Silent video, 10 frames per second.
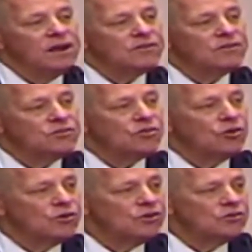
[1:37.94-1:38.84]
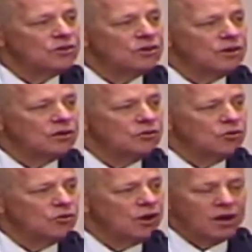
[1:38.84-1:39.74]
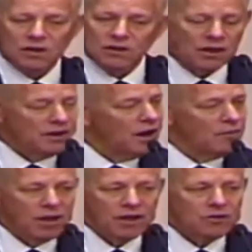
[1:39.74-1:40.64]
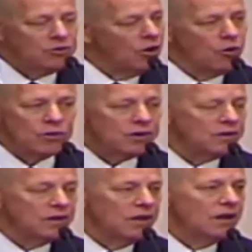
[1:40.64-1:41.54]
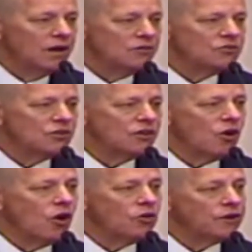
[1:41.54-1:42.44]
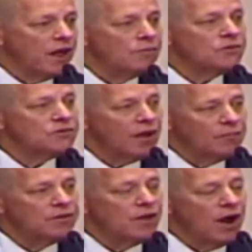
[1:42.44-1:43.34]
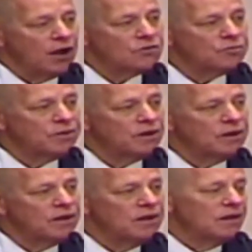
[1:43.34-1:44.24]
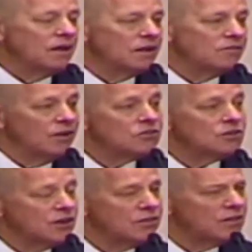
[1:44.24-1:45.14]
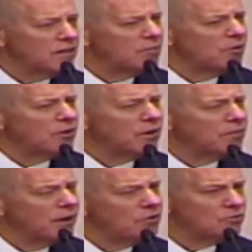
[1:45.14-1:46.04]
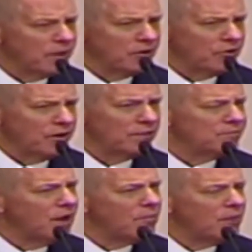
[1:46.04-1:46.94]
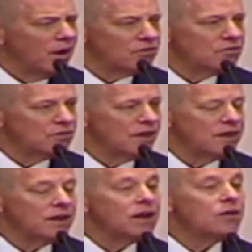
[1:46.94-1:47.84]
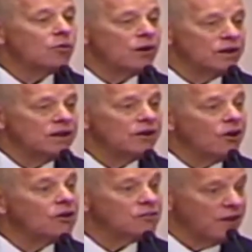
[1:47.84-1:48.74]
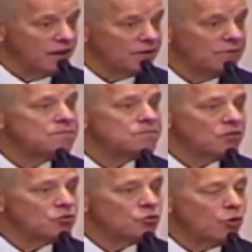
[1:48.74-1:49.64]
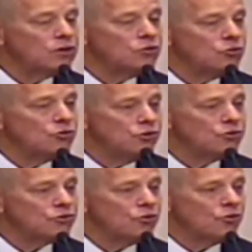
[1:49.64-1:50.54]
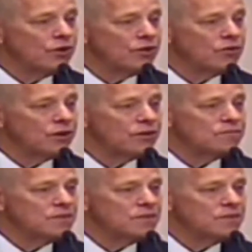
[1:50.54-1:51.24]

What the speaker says: And so he said, 'Are you okay?' And I nodded my head no. And he said they called an ambulance, got me to the hospital. And eventually, I think they put a pacemaker in. Not positive of that. Anyway, he had a heart attack. 22 years old, I think.